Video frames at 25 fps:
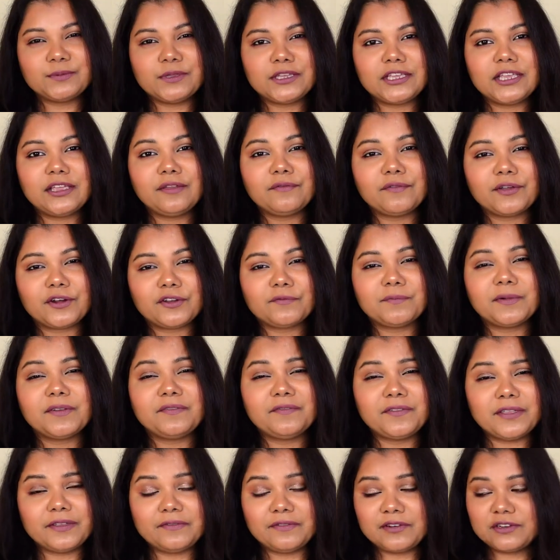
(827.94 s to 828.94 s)
speaking, one of my
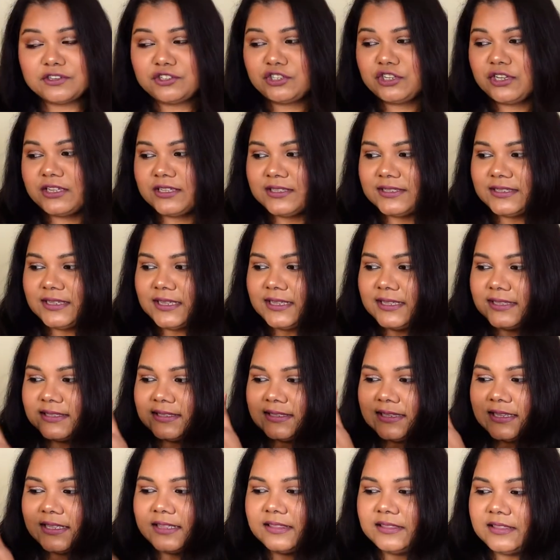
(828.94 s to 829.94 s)
favorite shades
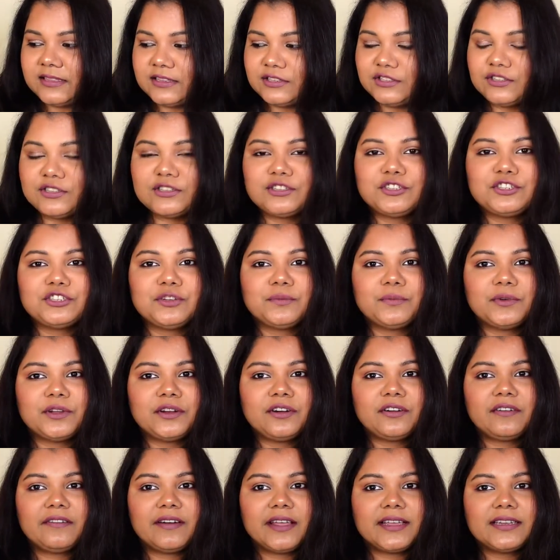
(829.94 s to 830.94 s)
is this
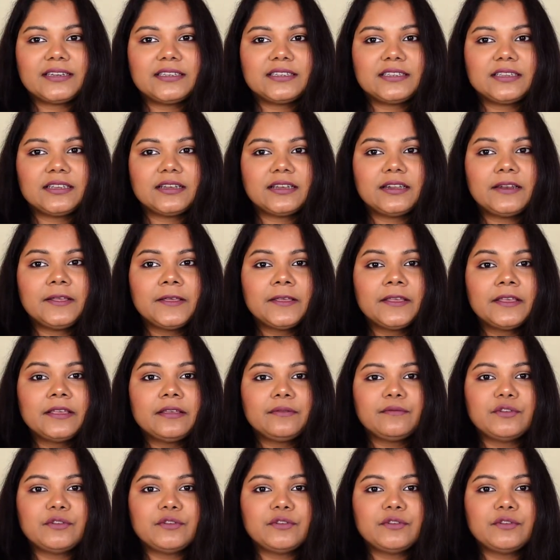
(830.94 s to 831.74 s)
shimmer right here,